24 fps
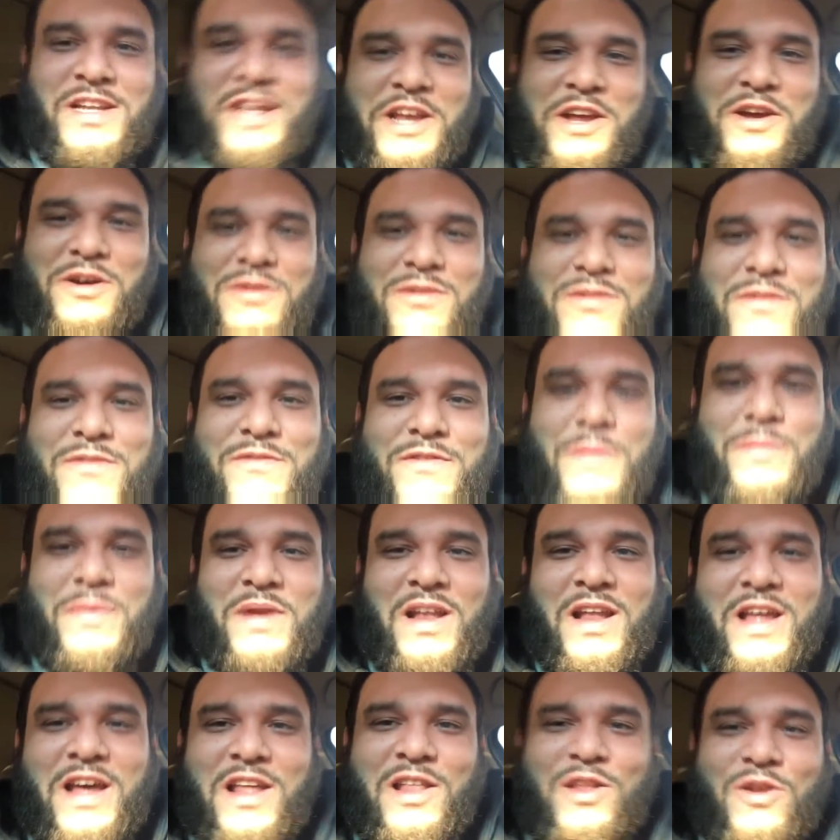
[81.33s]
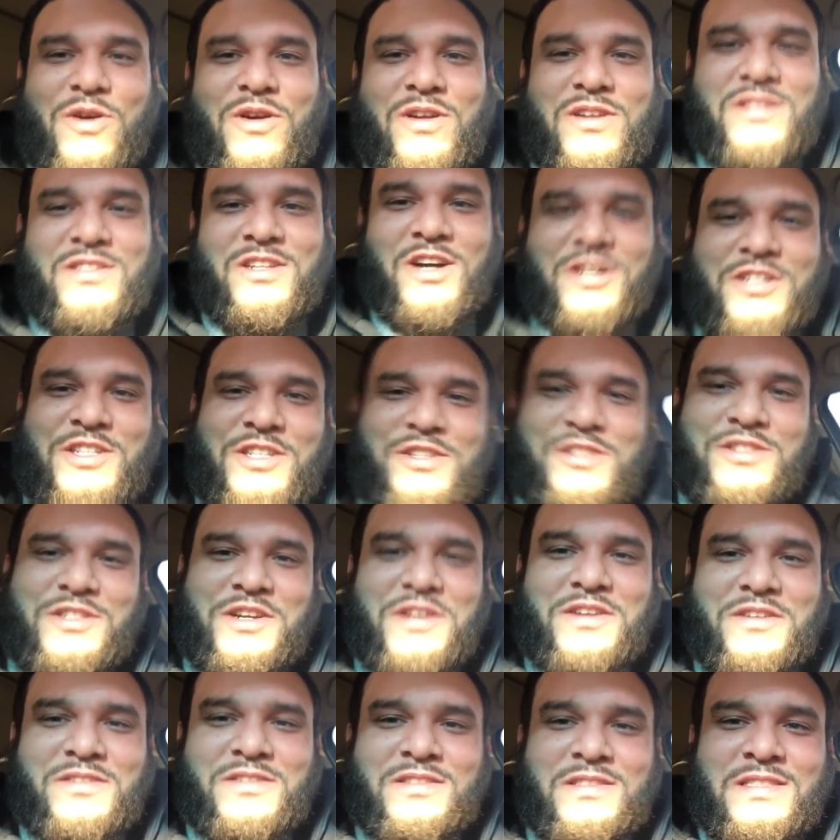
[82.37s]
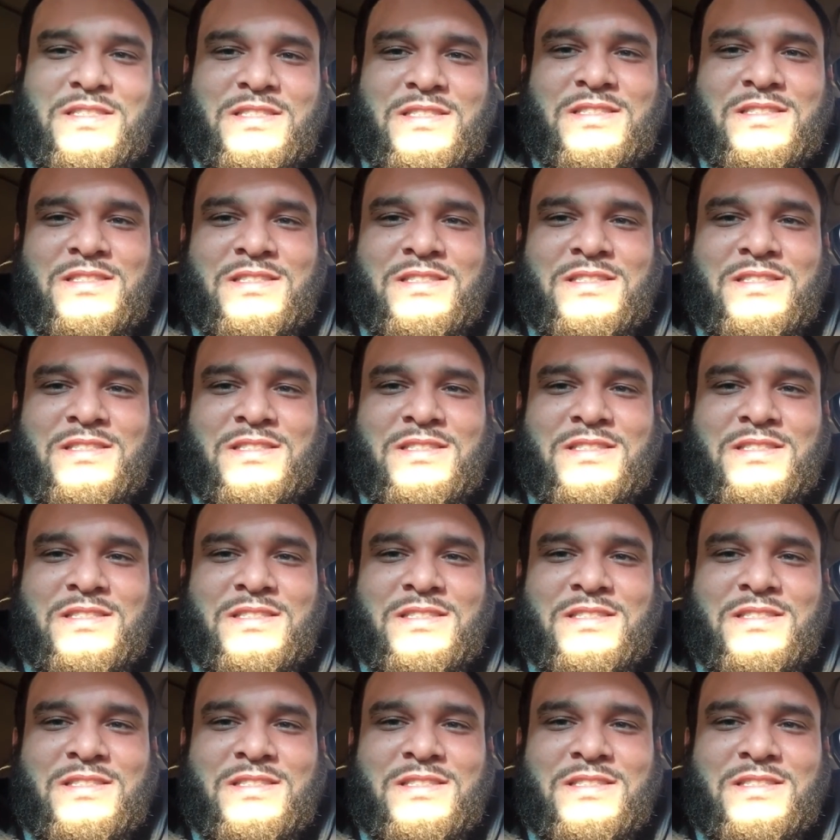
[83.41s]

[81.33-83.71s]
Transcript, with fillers: deal. Flipping landlords. Talk to you soon.